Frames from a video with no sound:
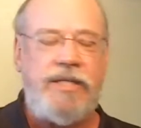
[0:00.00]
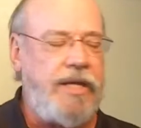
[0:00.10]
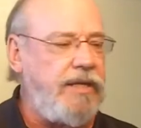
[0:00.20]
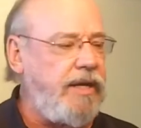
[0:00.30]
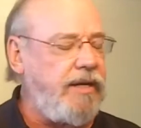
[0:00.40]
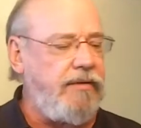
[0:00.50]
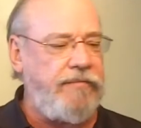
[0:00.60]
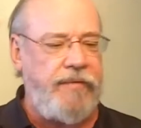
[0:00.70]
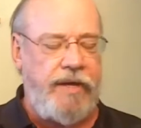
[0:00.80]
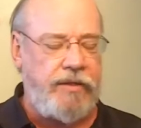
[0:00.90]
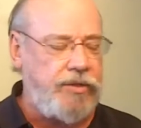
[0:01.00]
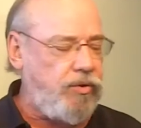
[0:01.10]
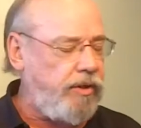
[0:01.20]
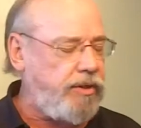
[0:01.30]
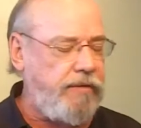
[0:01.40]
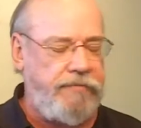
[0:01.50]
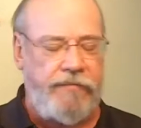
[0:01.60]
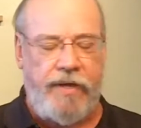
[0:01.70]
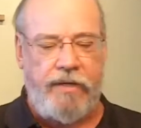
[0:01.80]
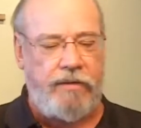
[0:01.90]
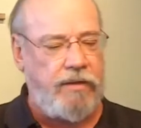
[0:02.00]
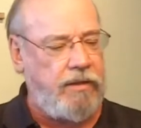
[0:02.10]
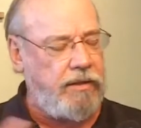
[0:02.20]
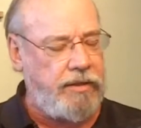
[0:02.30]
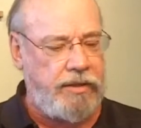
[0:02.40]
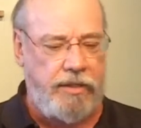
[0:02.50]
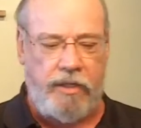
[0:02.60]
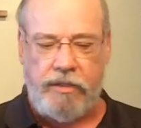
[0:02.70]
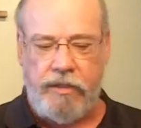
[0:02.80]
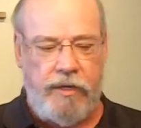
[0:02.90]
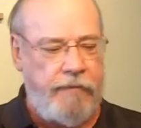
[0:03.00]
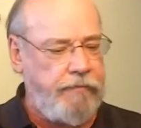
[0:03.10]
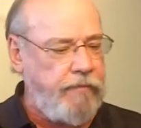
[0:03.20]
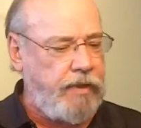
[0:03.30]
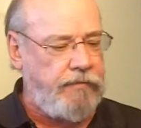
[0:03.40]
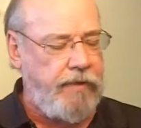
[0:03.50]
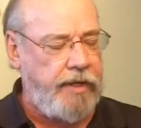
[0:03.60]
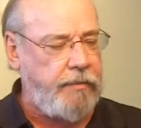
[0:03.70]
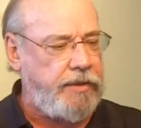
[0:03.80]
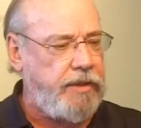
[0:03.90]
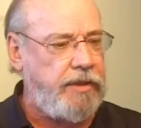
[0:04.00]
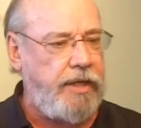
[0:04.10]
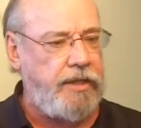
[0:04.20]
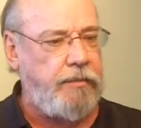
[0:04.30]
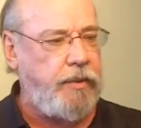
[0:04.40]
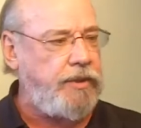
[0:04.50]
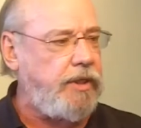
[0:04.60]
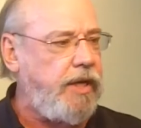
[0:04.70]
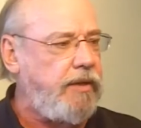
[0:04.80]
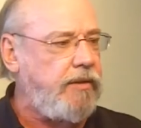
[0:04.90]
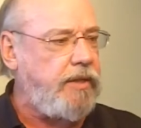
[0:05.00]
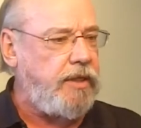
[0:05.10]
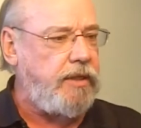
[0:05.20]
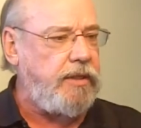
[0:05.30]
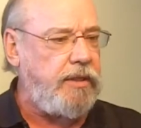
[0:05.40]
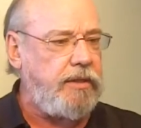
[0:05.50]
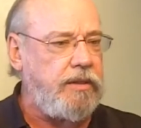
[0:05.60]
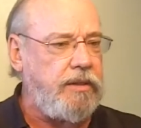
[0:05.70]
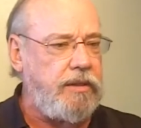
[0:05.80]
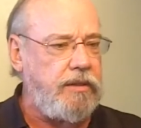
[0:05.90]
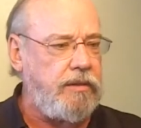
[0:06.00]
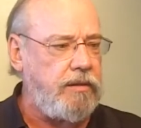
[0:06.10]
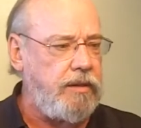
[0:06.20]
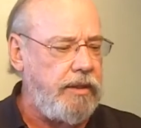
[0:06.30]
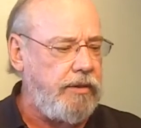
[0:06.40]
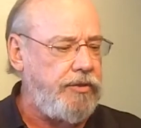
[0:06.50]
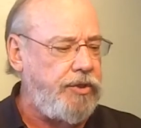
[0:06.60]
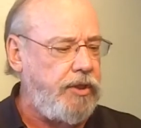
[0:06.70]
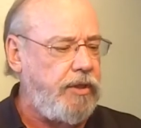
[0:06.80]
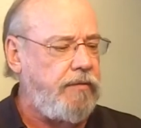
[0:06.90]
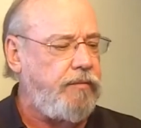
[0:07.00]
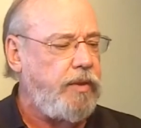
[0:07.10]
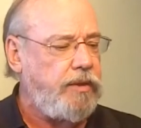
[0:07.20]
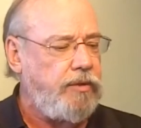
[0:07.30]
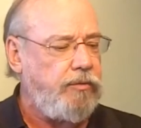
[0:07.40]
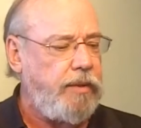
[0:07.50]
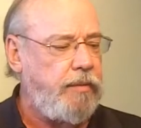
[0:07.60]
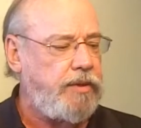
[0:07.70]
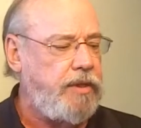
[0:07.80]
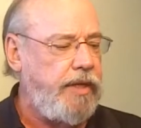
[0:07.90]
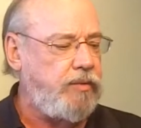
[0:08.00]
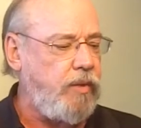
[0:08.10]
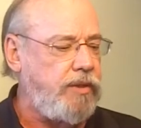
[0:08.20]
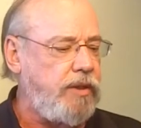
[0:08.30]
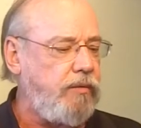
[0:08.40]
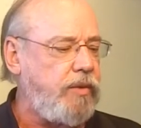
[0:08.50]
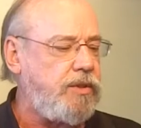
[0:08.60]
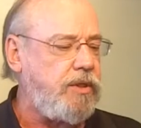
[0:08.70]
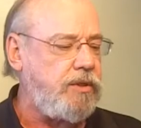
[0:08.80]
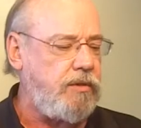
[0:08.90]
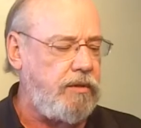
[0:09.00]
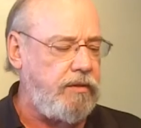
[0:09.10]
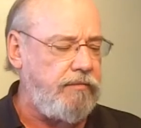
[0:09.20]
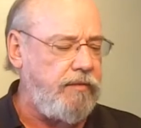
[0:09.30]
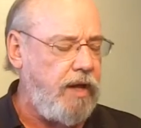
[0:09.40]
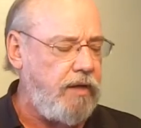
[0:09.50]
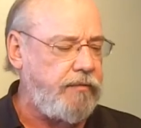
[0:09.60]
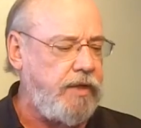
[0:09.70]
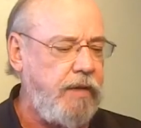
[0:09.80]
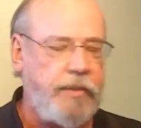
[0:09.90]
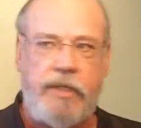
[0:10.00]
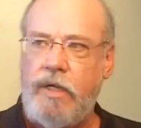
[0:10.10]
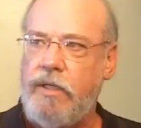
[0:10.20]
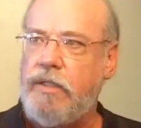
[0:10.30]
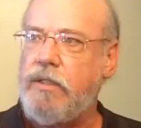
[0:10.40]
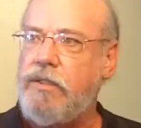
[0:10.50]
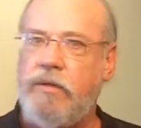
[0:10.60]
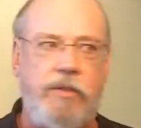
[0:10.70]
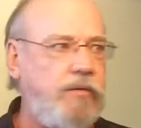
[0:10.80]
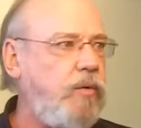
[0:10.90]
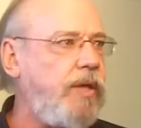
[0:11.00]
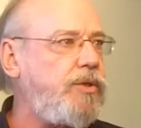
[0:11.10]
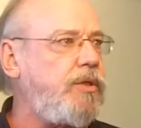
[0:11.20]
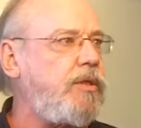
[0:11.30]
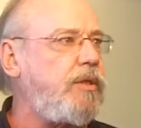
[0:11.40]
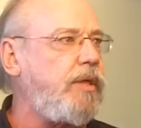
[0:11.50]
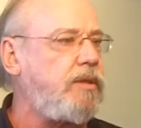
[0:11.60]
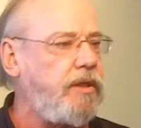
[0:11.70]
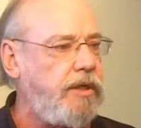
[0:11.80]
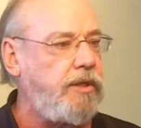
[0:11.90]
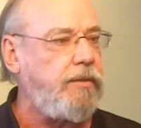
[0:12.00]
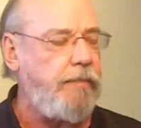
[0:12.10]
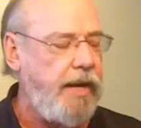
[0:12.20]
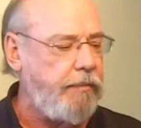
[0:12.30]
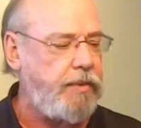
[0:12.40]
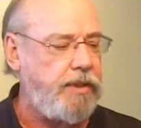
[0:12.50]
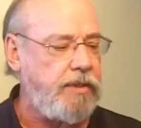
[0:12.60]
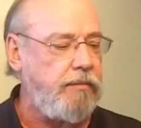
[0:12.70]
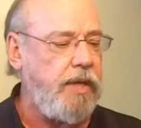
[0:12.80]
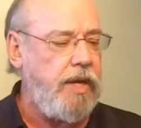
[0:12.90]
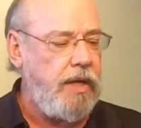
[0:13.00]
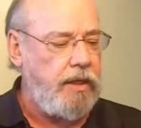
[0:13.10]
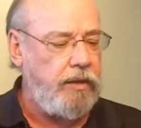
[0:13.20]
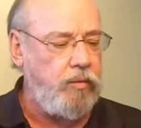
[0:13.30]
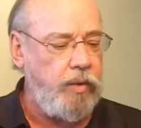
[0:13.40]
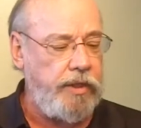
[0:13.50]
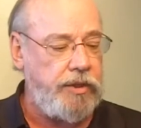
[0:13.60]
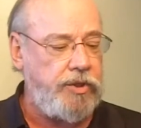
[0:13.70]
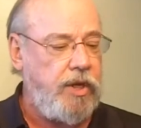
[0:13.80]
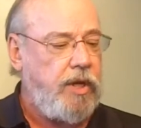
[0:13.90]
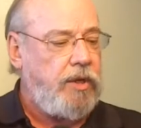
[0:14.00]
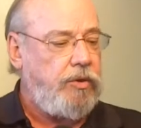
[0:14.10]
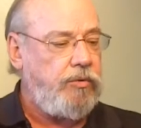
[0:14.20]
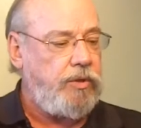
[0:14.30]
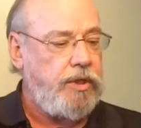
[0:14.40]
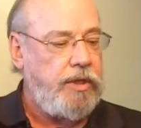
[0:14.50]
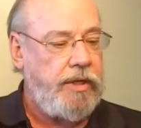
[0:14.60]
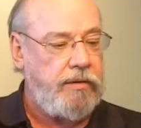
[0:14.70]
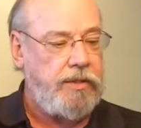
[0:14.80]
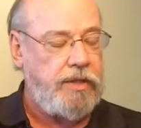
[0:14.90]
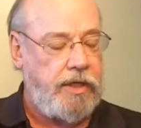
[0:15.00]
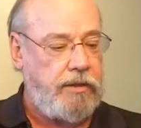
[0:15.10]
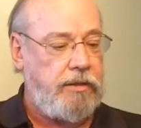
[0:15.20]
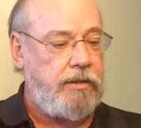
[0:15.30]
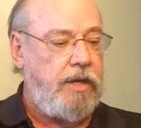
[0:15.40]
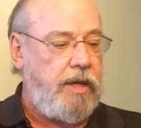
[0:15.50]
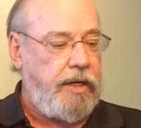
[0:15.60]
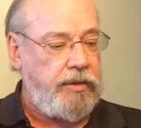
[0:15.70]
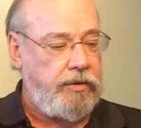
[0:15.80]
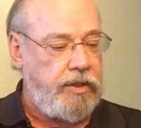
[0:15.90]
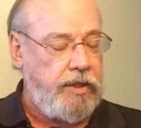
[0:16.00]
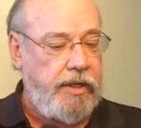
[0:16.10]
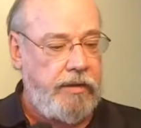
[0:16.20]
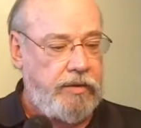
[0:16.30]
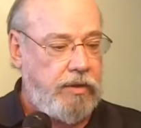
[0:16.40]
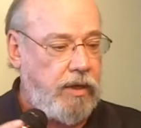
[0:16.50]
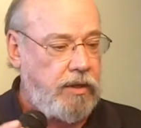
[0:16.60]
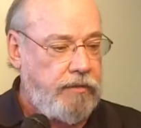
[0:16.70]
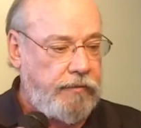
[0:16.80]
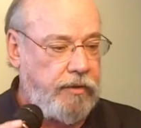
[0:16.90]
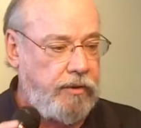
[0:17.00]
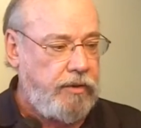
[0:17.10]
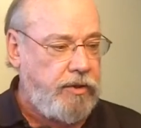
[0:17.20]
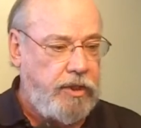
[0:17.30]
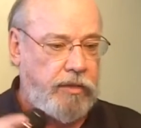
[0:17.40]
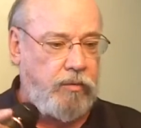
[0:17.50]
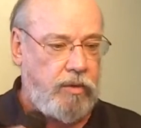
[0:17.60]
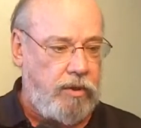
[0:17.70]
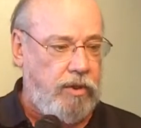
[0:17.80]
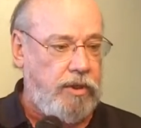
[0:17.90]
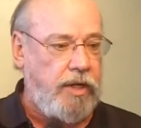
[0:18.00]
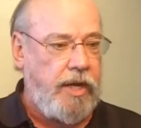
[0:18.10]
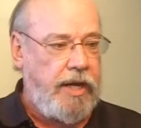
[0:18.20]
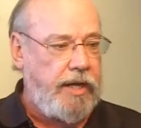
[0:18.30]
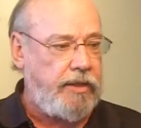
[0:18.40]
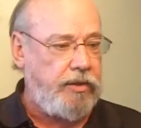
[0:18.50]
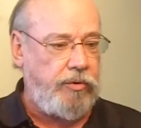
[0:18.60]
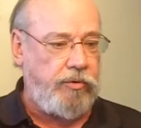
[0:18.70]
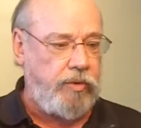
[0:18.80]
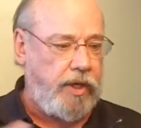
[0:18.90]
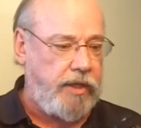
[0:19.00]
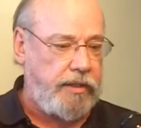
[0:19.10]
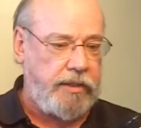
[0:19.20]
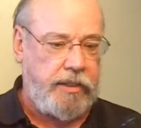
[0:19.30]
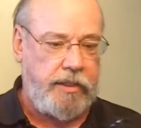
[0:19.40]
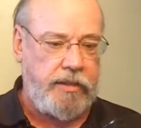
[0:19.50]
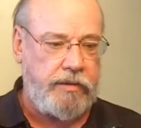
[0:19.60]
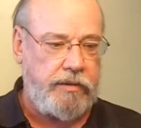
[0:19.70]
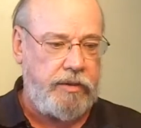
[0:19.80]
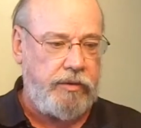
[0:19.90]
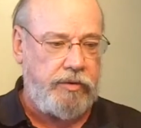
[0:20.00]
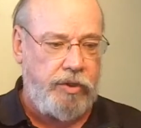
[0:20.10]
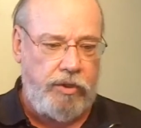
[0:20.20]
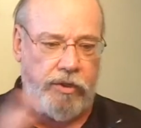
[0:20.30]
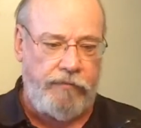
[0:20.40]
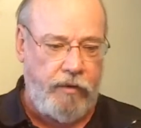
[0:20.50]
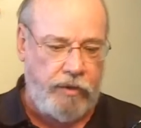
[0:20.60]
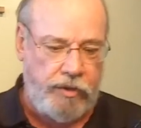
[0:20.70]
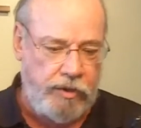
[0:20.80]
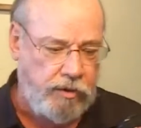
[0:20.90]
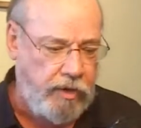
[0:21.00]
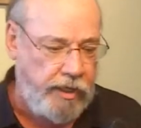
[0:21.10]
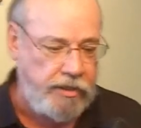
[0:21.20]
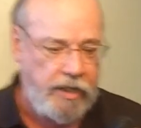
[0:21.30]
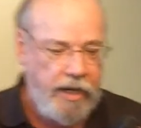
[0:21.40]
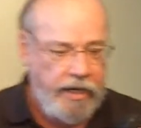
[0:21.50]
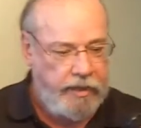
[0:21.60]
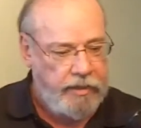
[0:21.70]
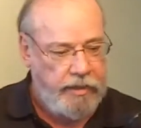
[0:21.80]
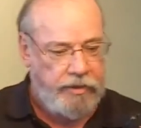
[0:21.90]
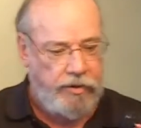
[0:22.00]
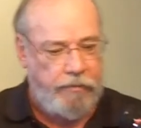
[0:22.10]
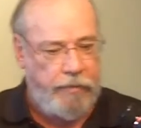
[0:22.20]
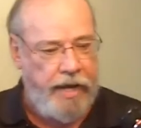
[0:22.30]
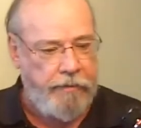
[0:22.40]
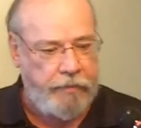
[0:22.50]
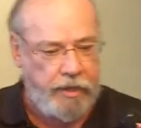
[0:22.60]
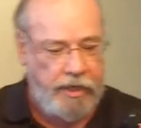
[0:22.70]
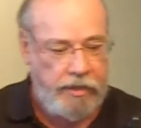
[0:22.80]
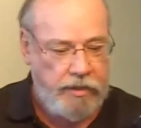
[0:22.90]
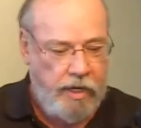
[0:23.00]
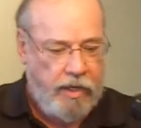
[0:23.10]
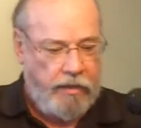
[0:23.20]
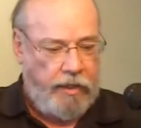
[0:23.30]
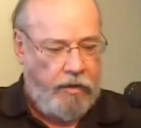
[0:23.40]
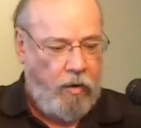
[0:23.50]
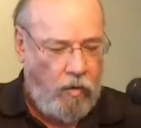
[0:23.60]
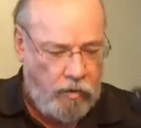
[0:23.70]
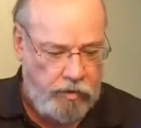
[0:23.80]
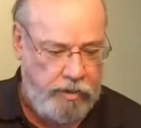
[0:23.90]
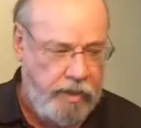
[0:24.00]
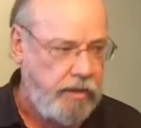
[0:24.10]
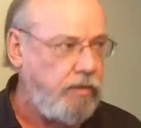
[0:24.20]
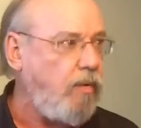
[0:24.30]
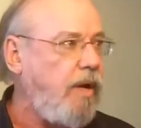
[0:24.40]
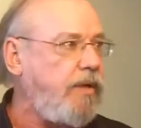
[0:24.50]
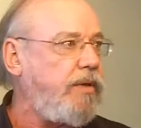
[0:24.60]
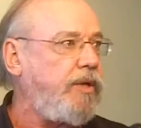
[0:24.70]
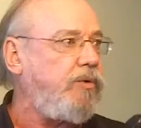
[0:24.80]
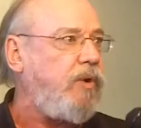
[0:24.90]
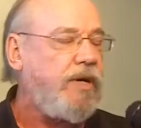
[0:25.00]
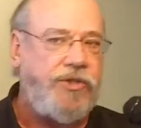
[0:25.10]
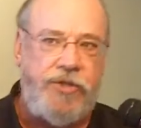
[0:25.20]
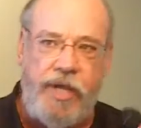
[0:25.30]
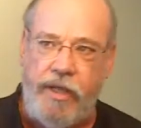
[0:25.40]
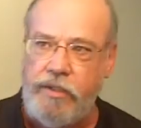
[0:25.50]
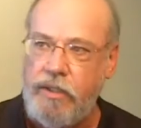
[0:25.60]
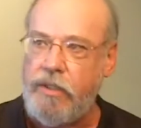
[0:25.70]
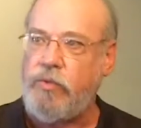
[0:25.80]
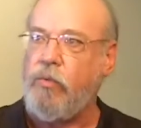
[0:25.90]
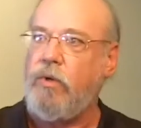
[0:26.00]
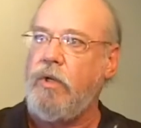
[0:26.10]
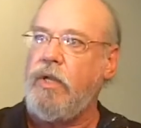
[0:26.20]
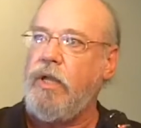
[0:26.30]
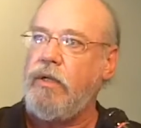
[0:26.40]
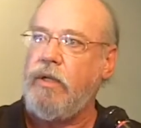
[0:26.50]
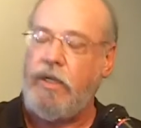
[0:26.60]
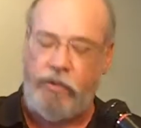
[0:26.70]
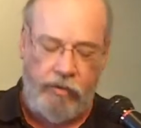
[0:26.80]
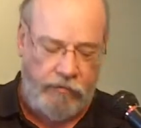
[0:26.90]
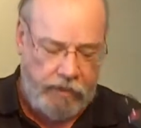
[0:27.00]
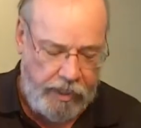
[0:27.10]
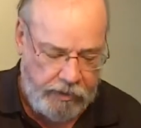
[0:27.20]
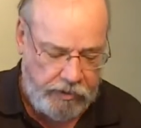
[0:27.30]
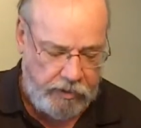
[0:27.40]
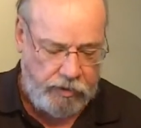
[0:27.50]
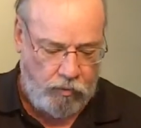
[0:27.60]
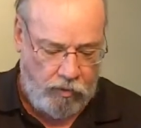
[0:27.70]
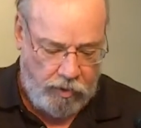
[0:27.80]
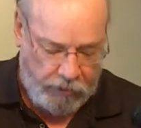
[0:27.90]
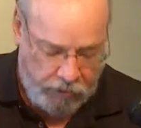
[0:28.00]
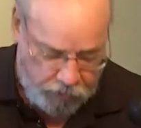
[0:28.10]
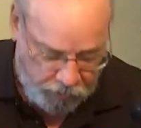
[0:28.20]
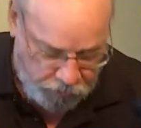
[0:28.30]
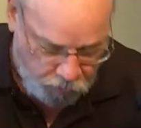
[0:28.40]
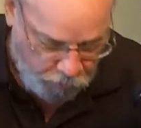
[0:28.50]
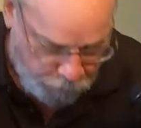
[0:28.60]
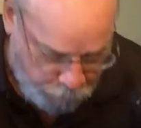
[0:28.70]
He said they have found, historians have found all these fragments and things and put together the liturgy of what the new members class was, and it was this involved, complicated series of questions and things leading to baptism, in which you denounce Satan and you denounce all of your earthly world, and you turn your focus to Christ, and then as you're baptized, they hold you down underwater, that you are dead to this world, and you have died to this world, and you